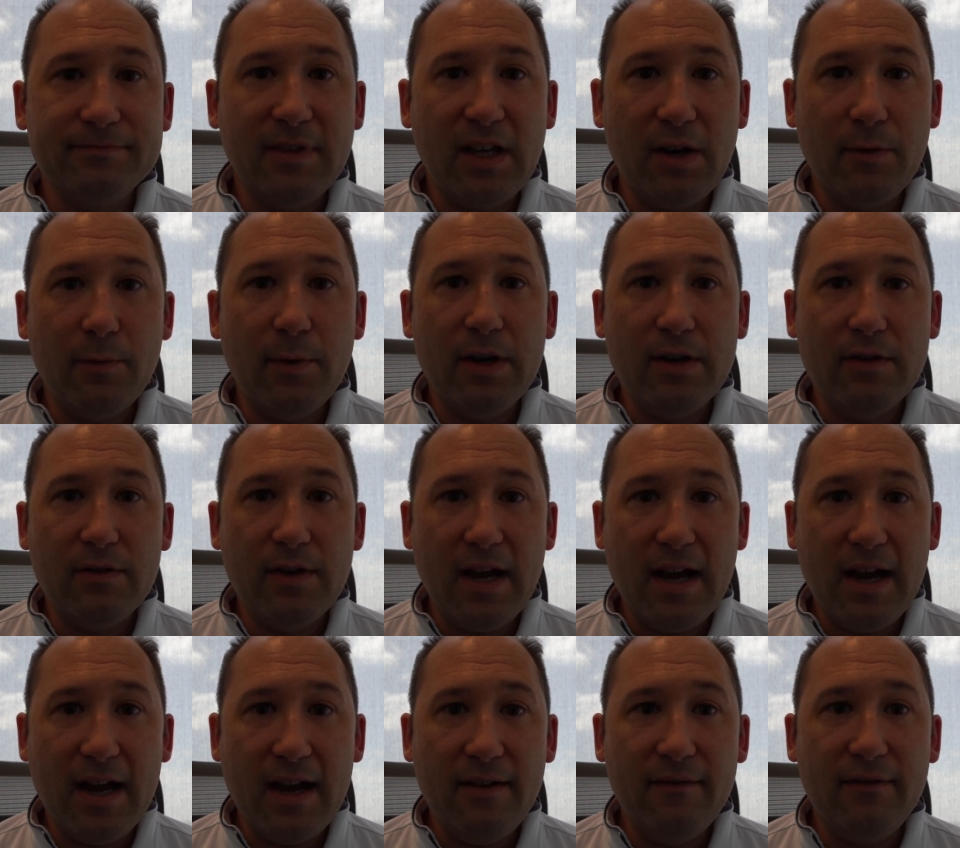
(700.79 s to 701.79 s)
That way you
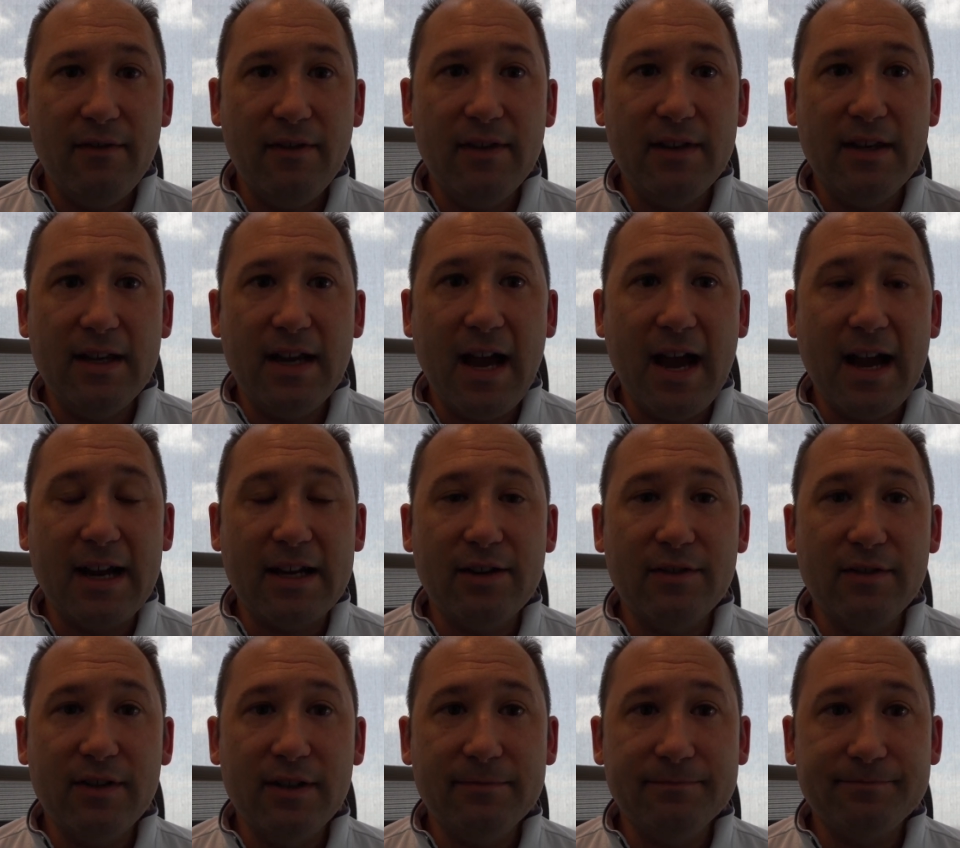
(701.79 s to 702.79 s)
have an
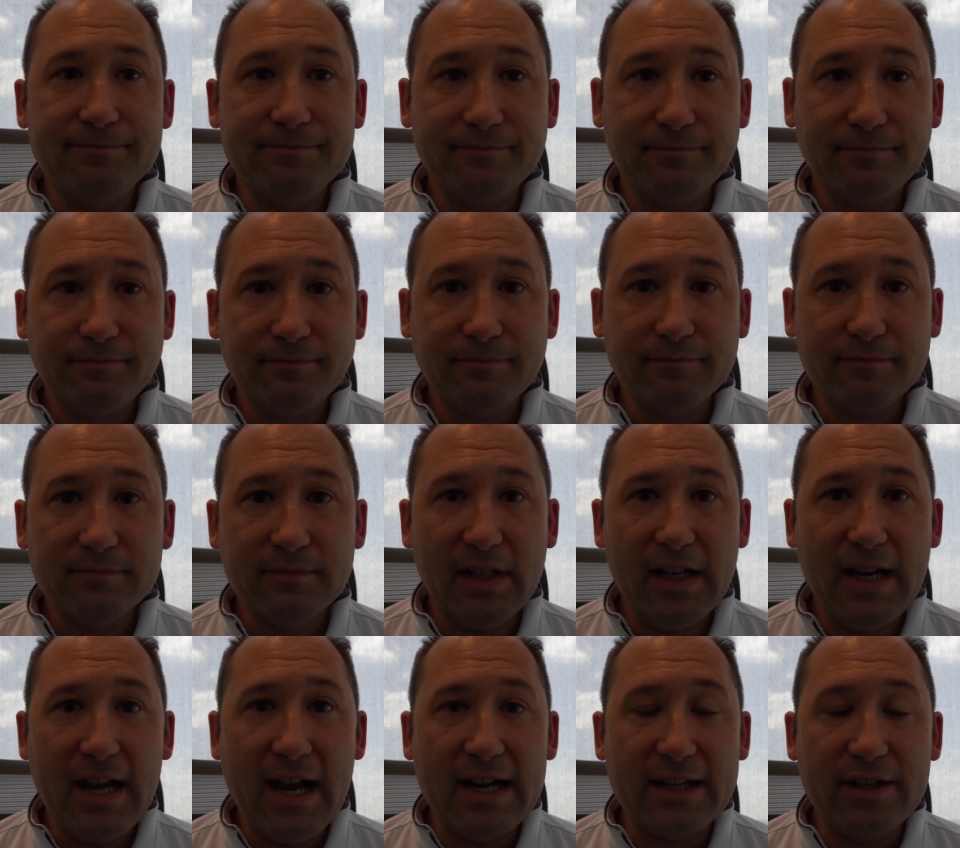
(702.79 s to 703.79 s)

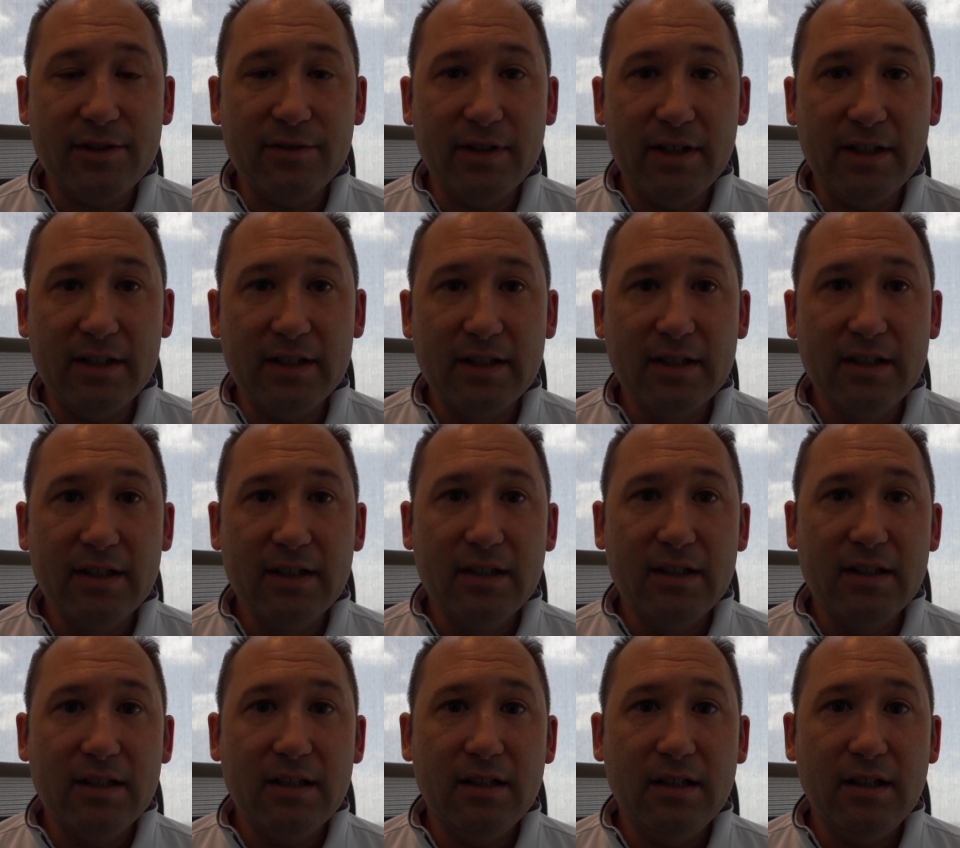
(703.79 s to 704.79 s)
accurate
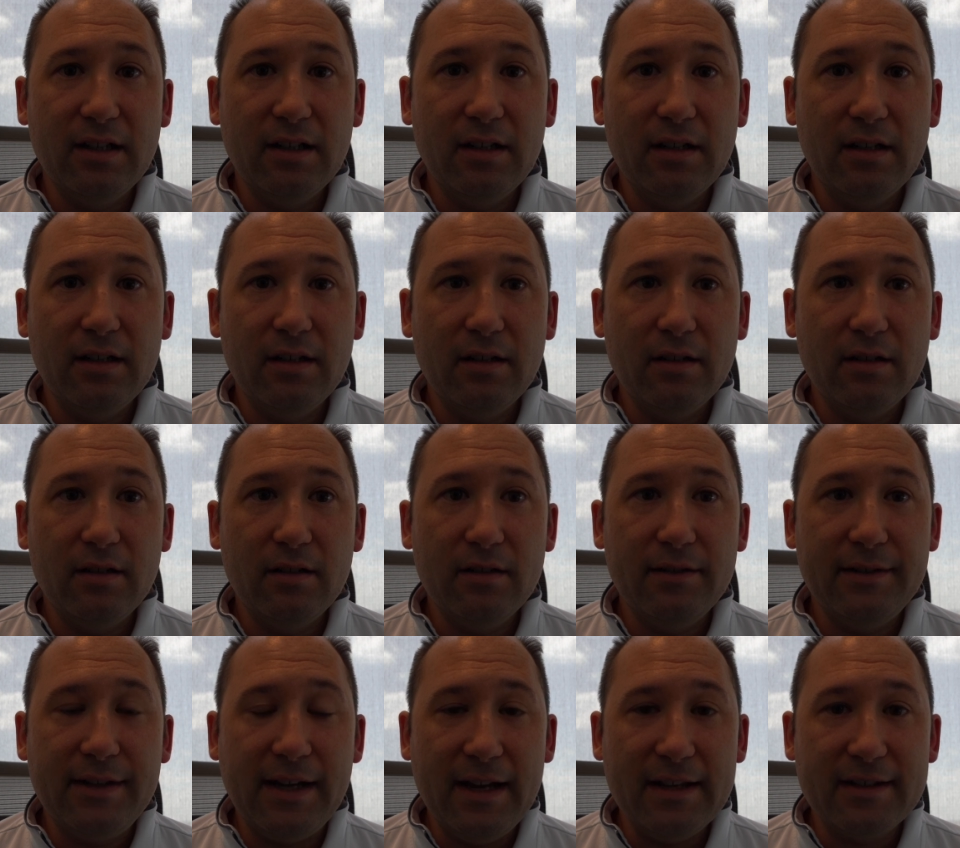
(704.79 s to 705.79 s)

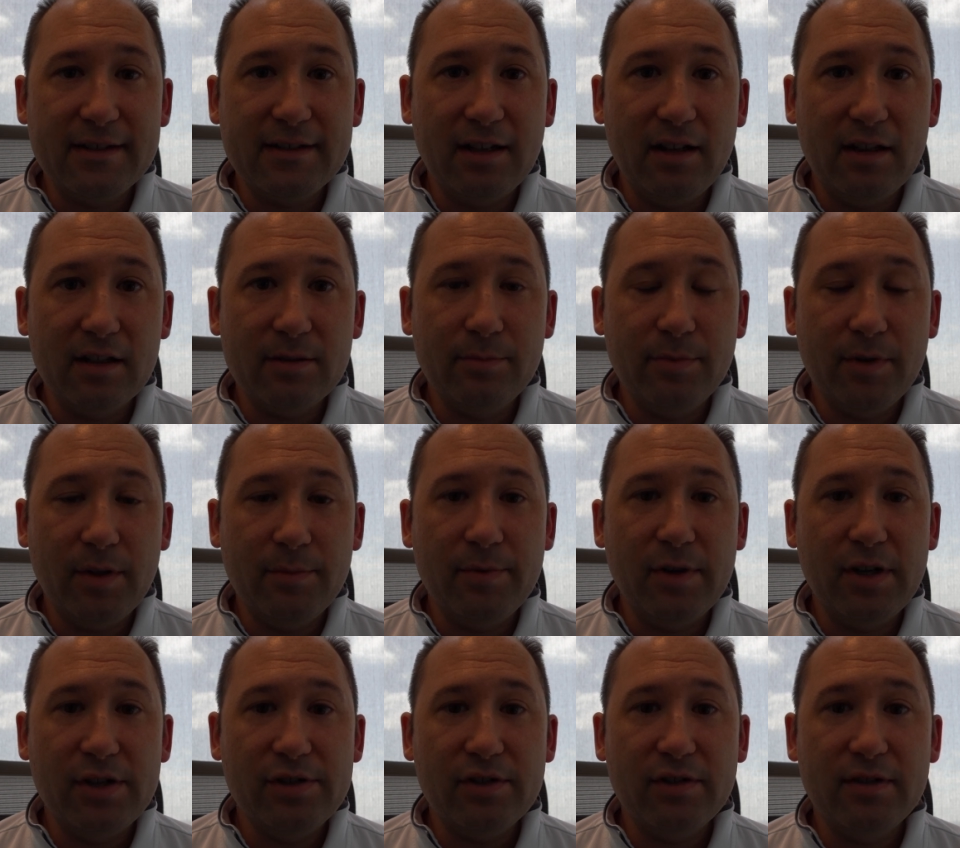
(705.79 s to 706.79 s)
diastolic blood
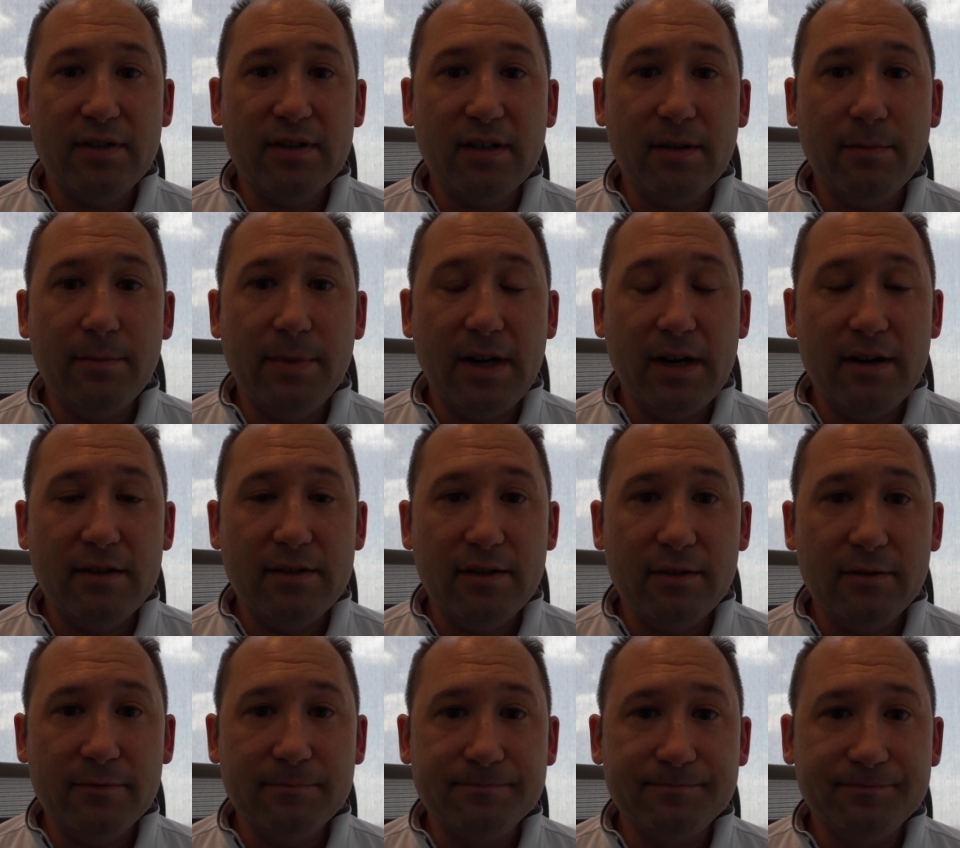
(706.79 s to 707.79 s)
pressure to compare
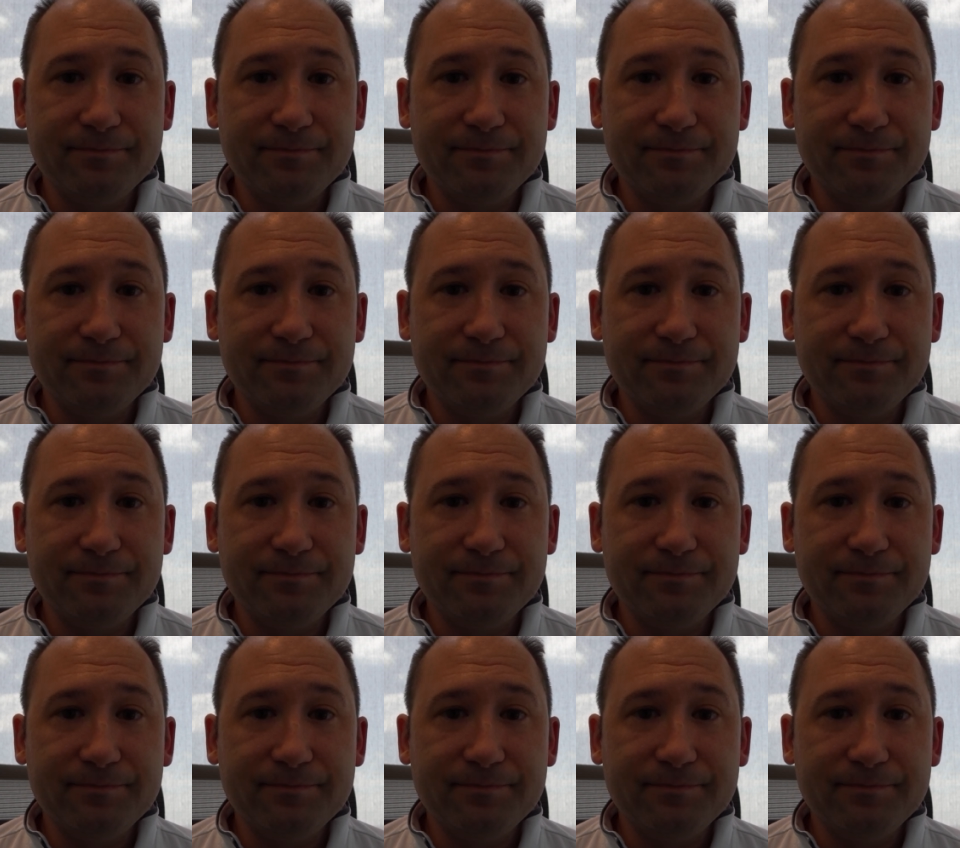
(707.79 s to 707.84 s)
to.